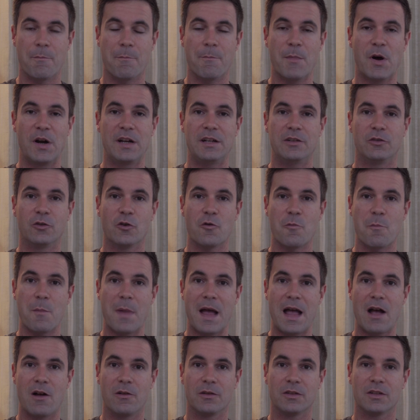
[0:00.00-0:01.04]
monitor
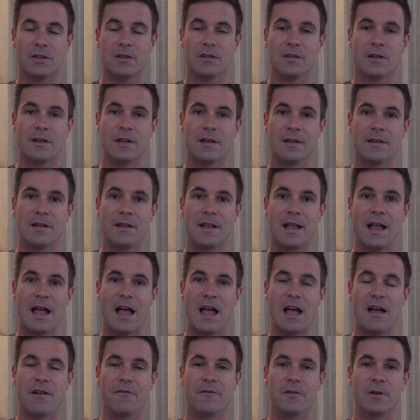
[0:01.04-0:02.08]
mount.
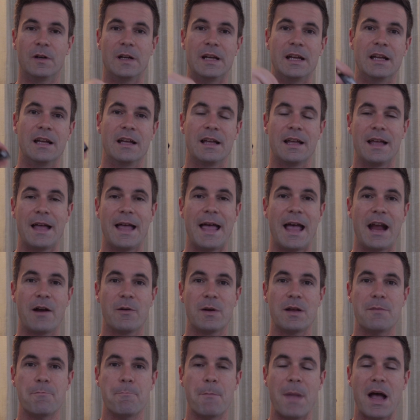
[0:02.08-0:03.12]
a
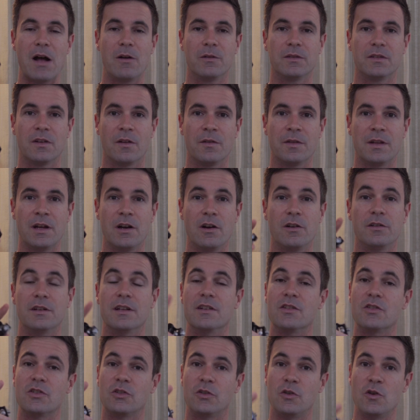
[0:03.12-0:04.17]
have a mount on there and
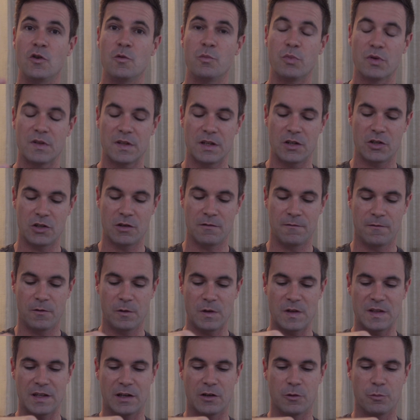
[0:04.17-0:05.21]
it's two position
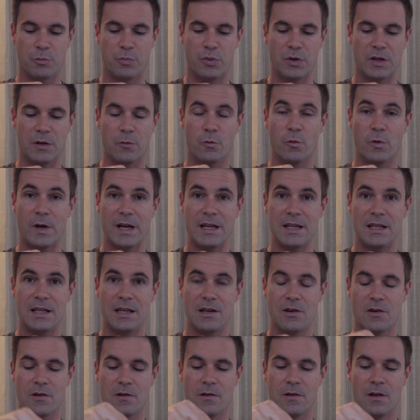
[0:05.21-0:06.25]
for this. I could put it right
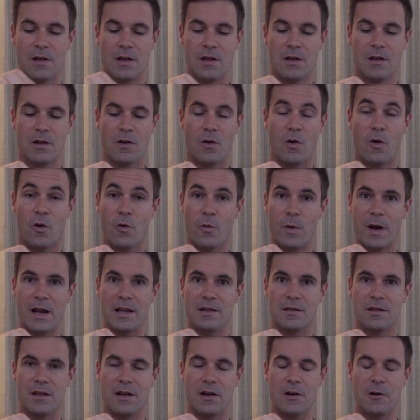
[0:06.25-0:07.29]
here or
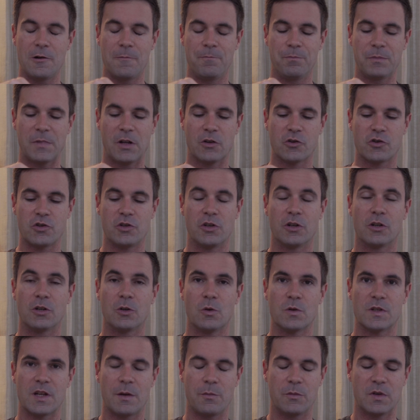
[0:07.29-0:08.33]
right there. I'll show you in a
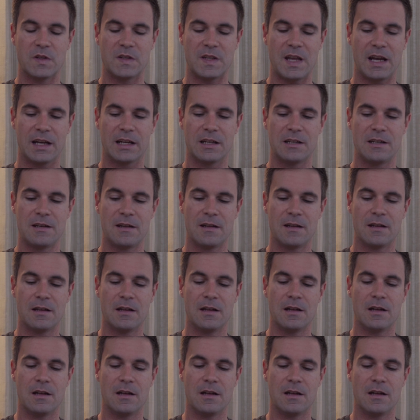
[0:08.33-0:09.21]
close up in a second.